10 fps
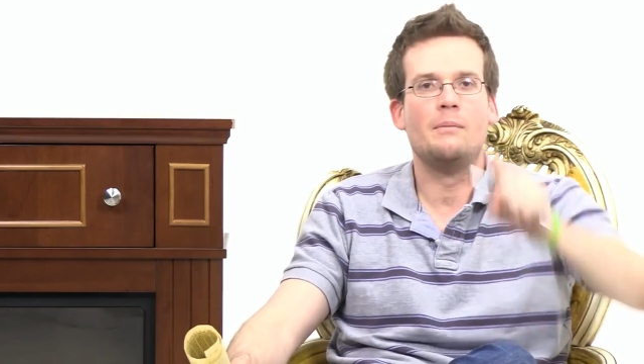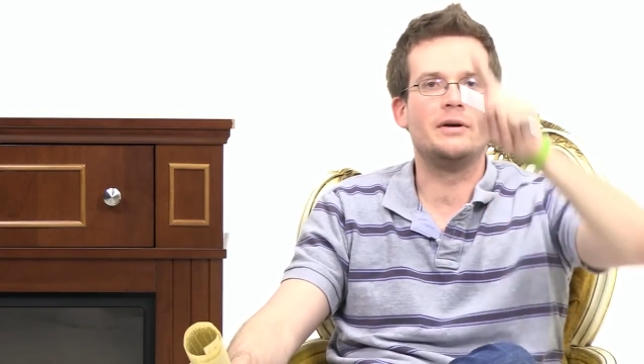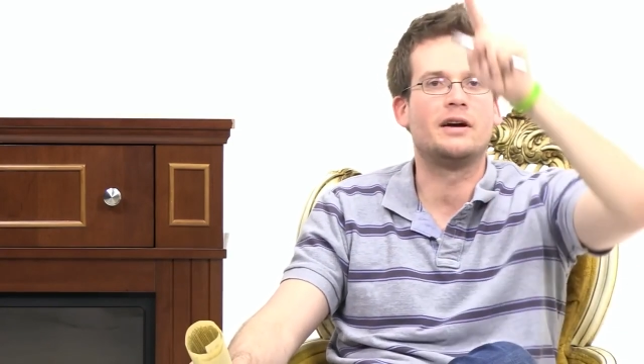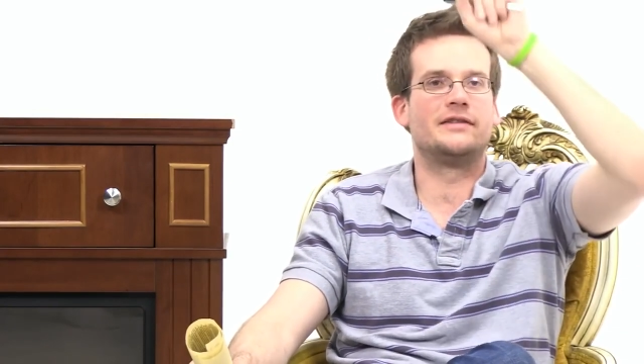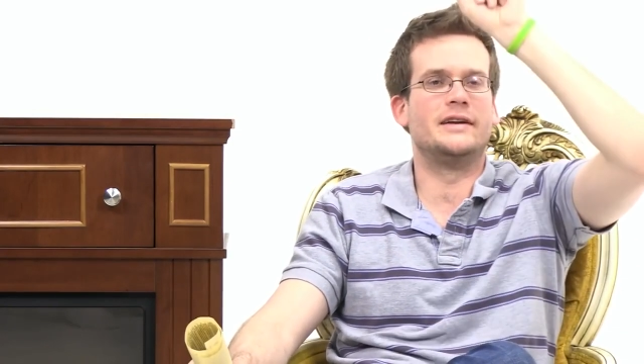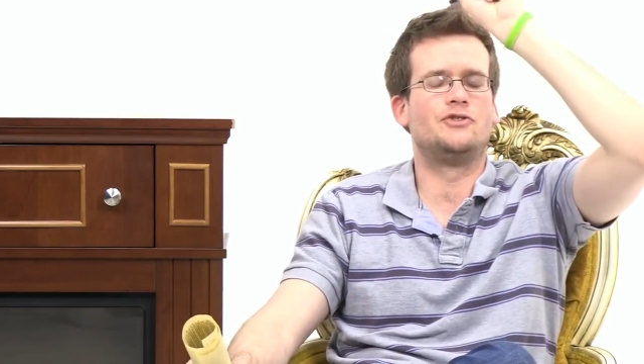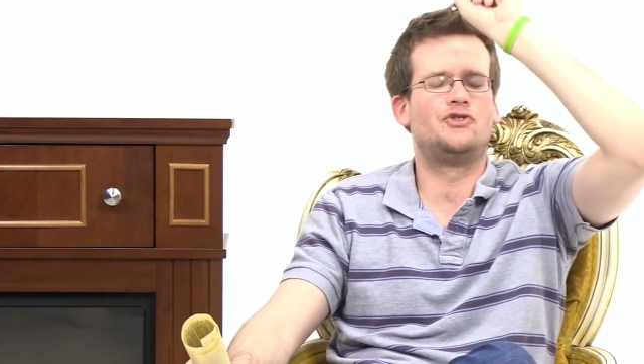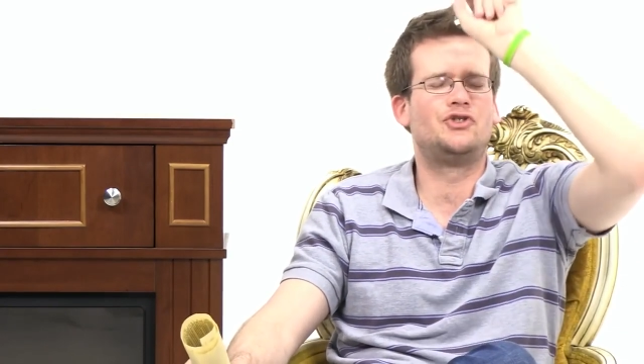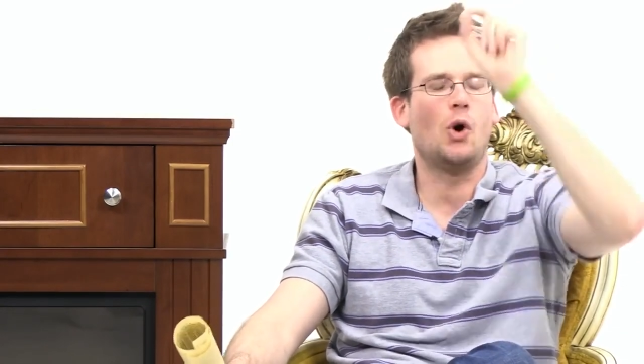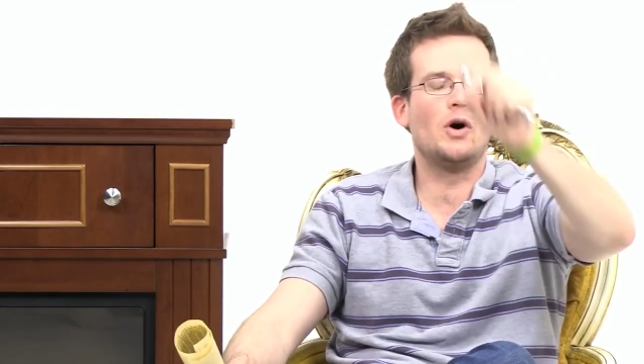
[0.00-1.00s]
because it is
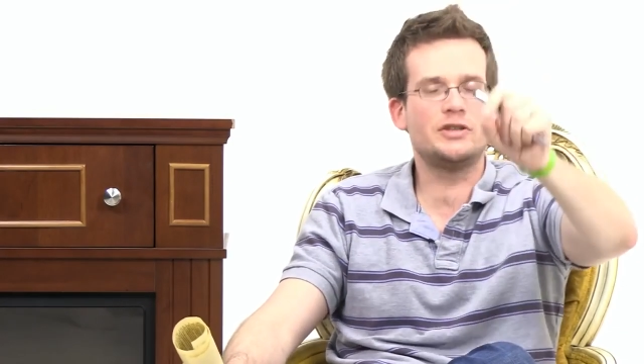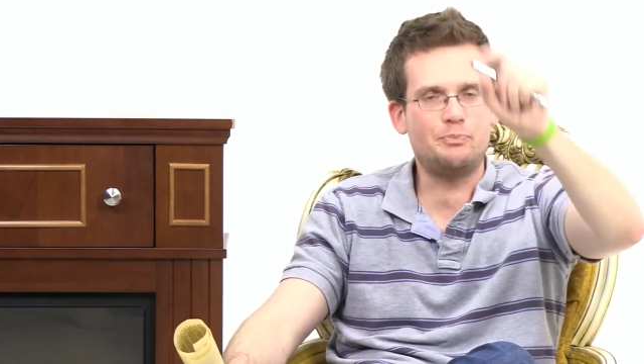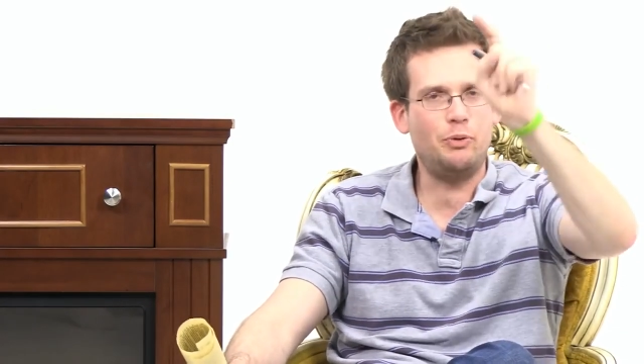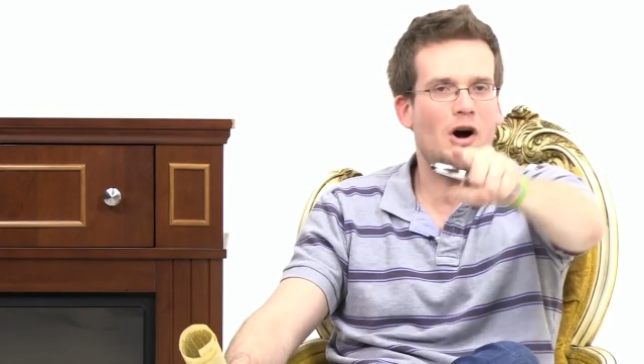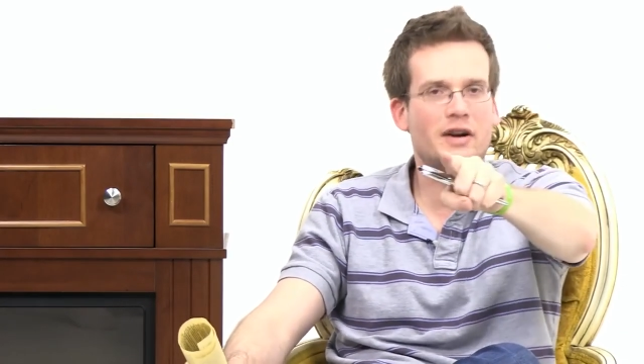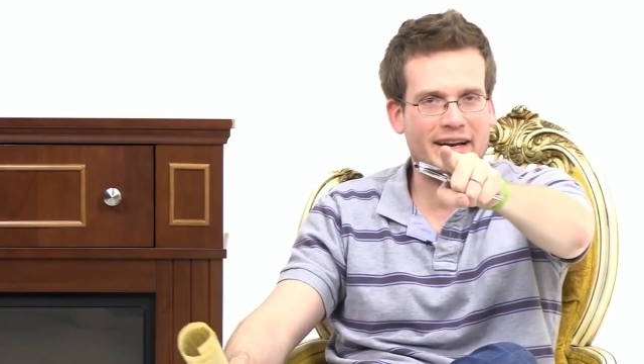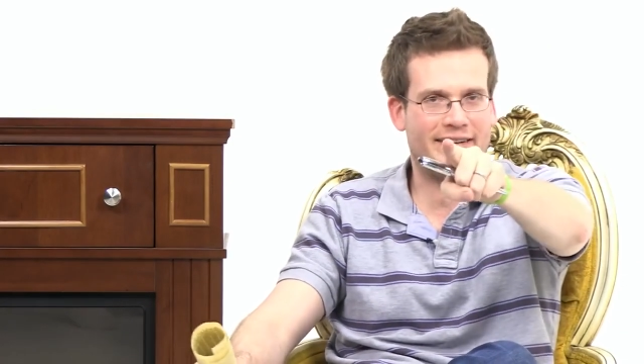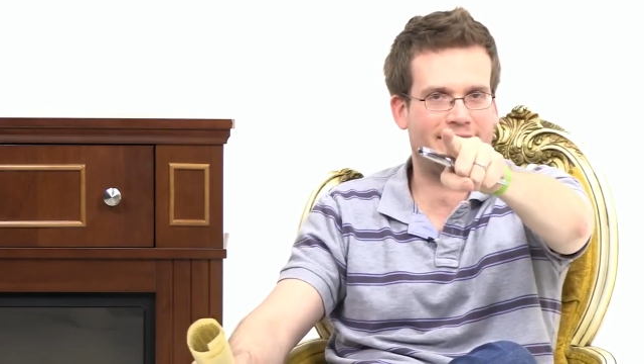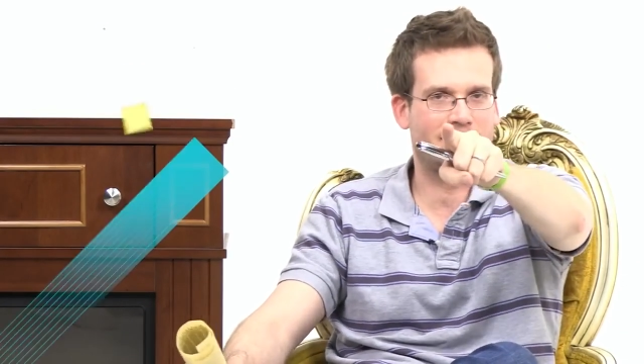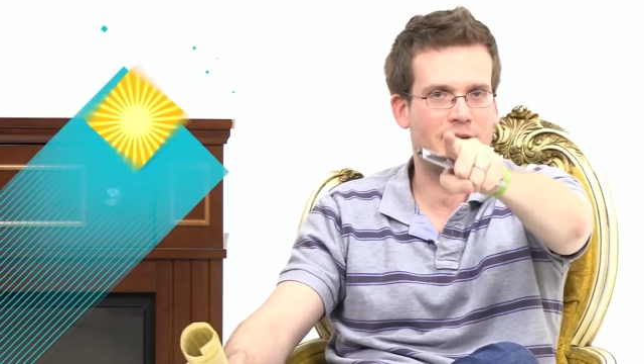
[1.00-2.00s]
George
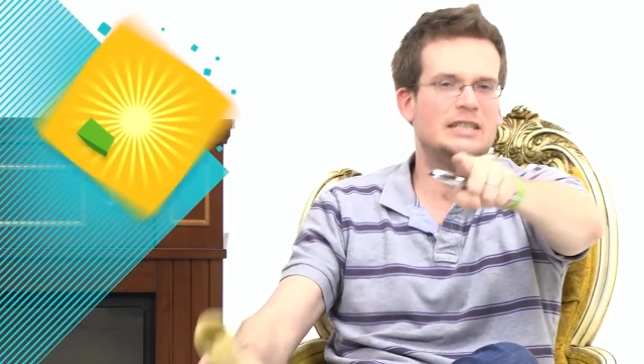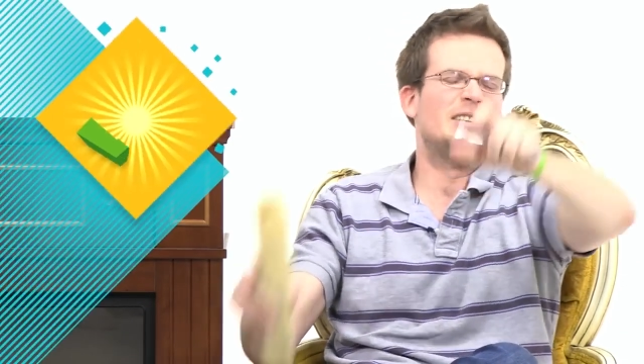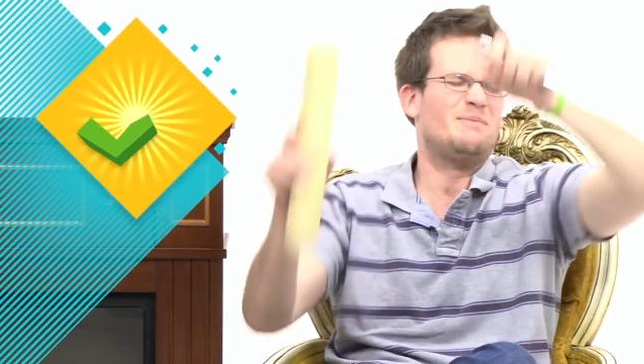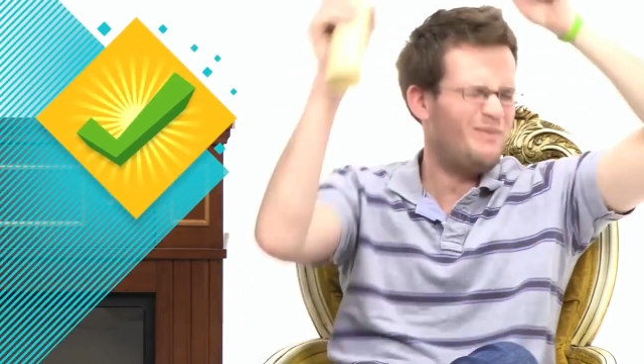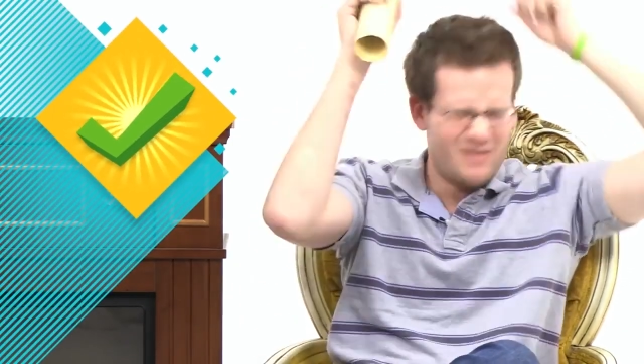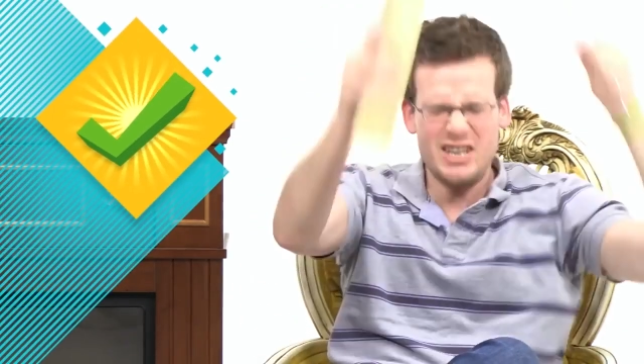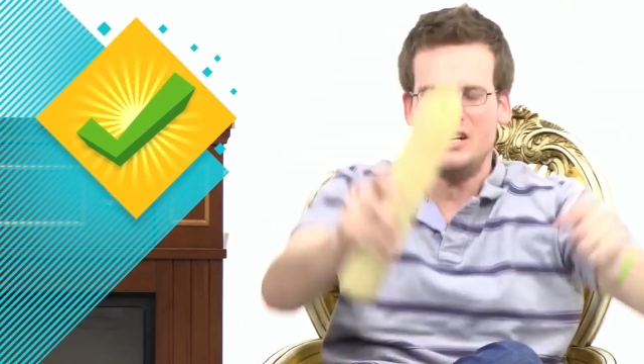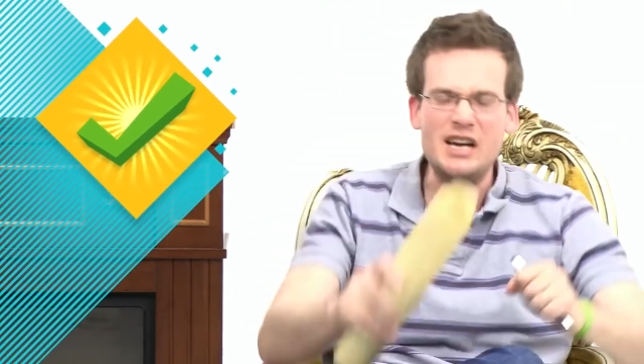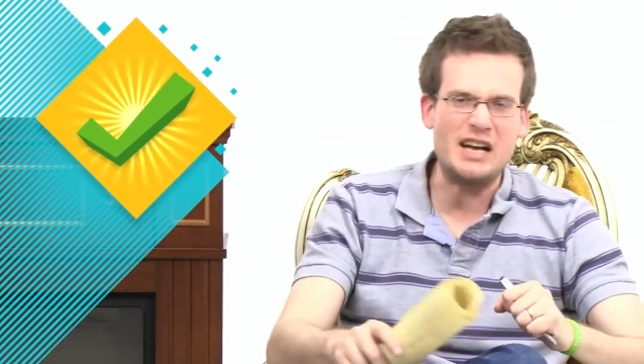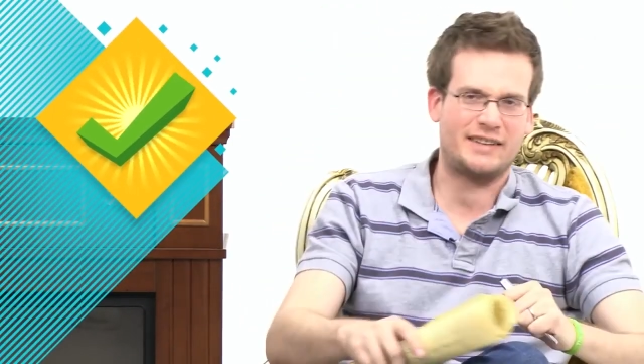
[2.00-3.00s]
Plunkett!
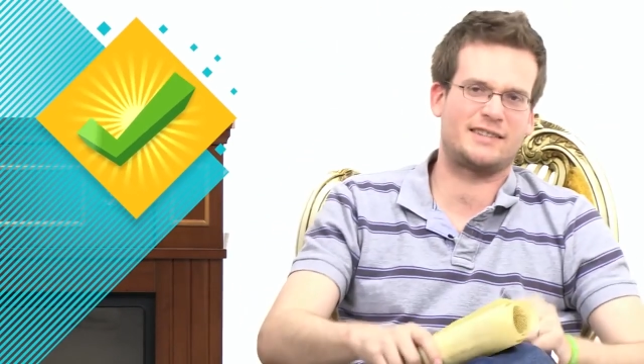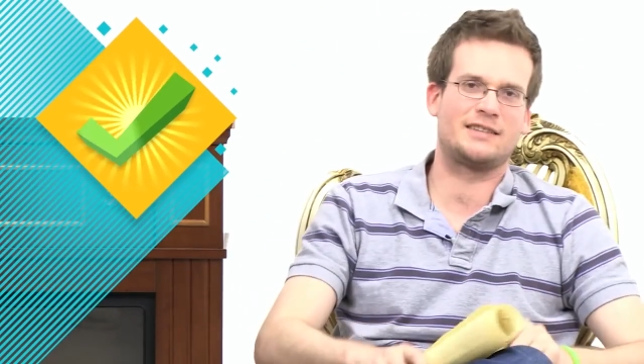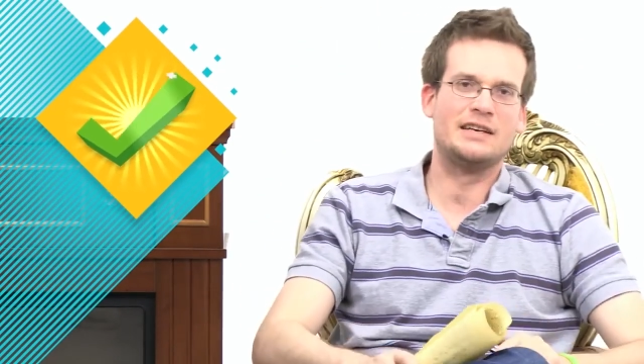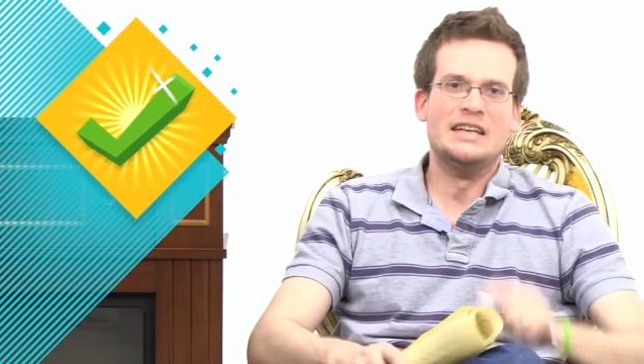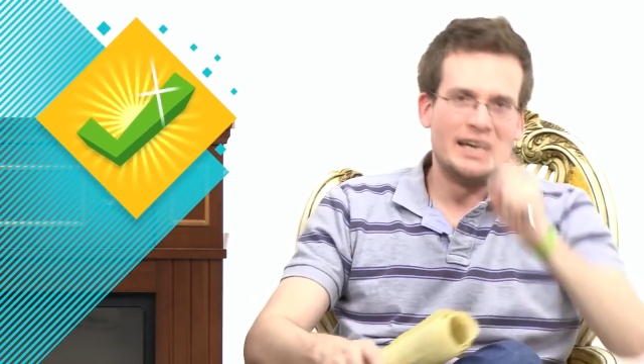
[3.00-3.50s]
Yes!